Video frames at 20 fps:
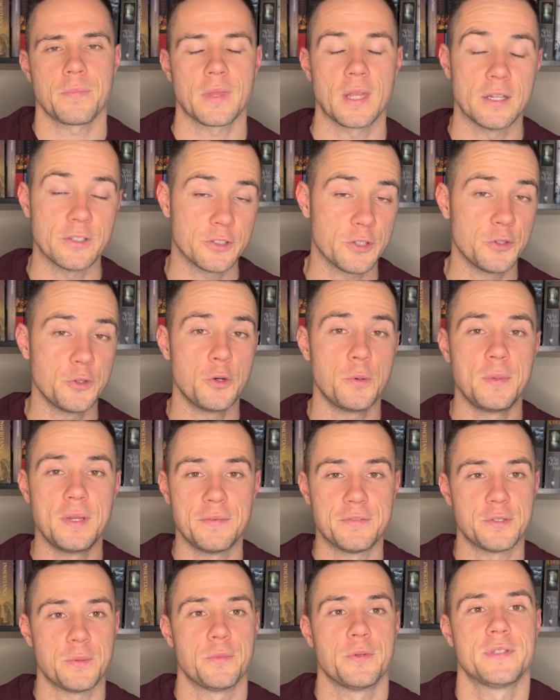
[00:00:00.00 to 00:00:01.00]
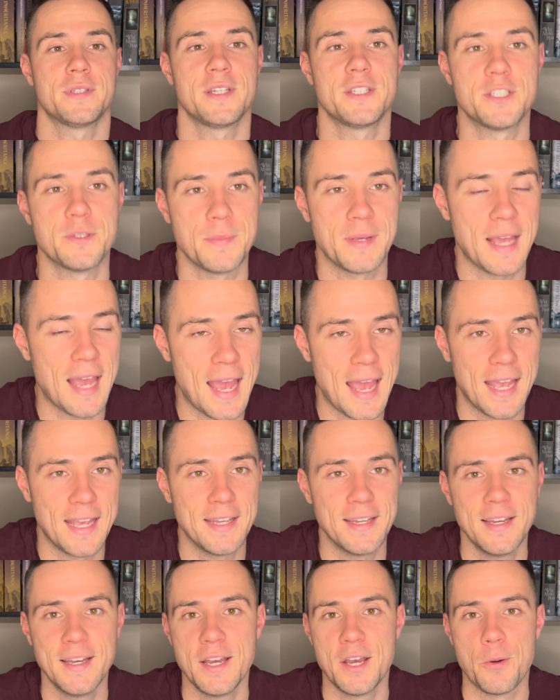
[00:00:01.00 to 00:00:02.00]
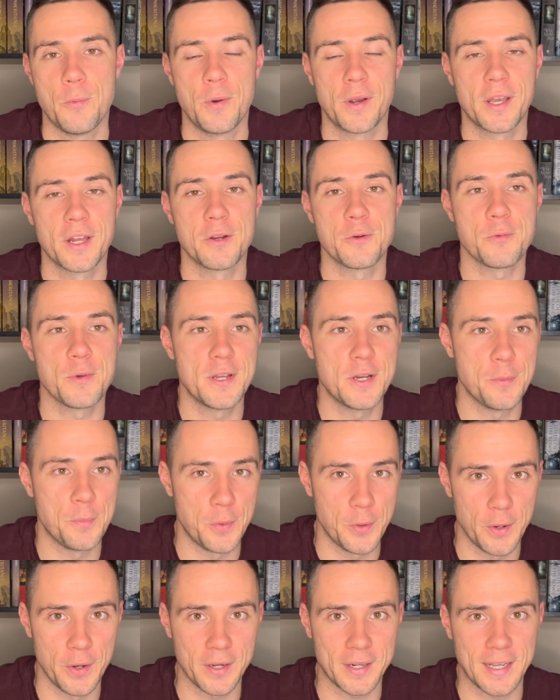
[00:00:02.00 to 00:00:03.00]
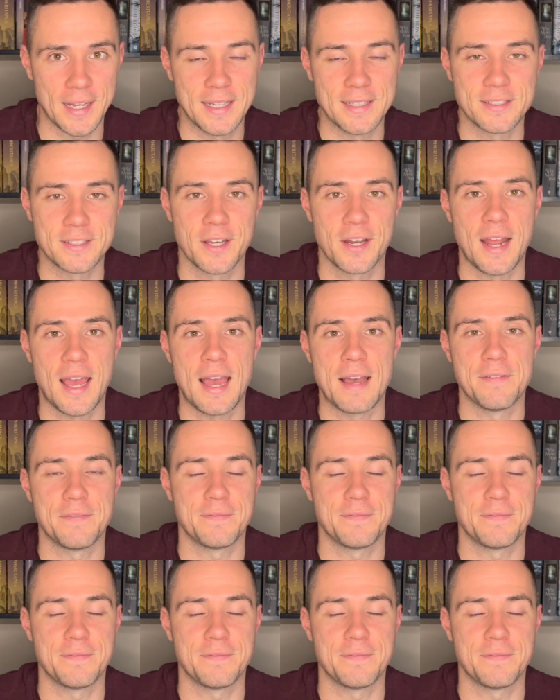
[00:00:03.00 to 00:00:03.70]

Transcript: So normally if someone said to me, hey, we're going to read a book, it's going to have